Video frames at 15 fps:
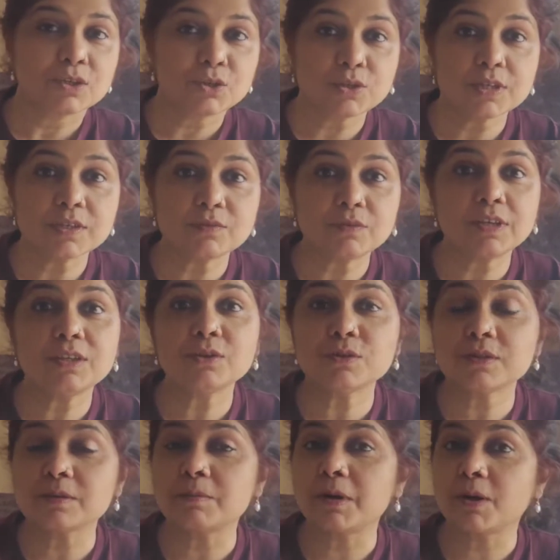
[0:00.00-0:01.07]
today's
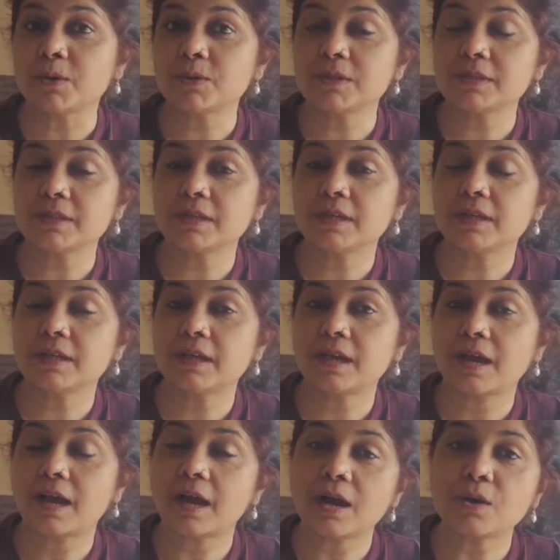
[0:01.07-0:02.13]
video is about
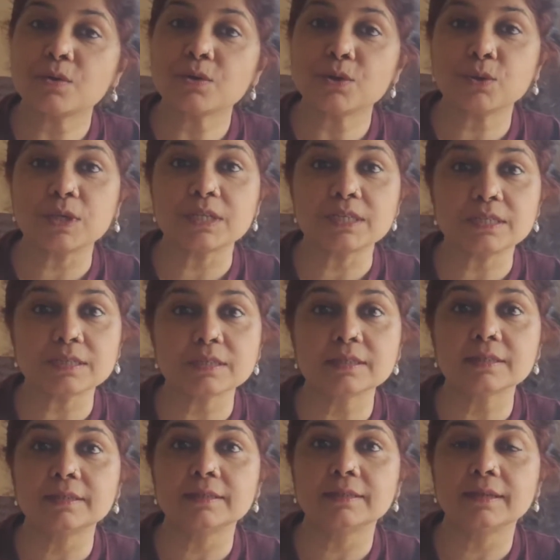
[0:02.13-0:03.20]
how you can
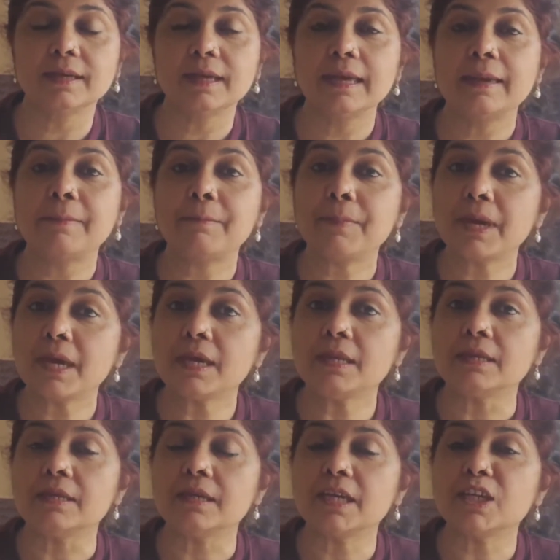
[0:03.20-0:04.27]
turn
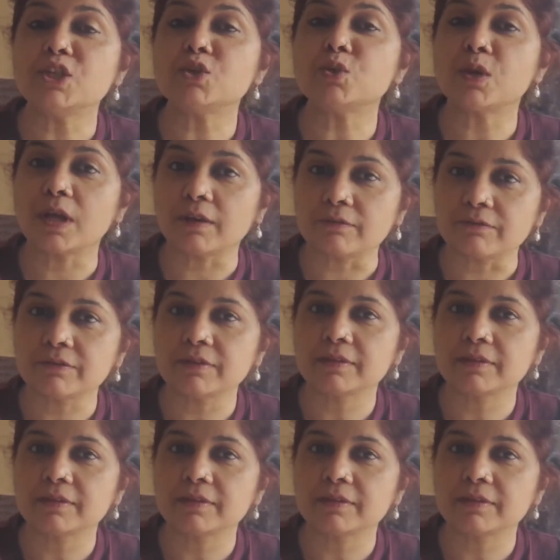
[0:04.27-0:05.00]
pain into love,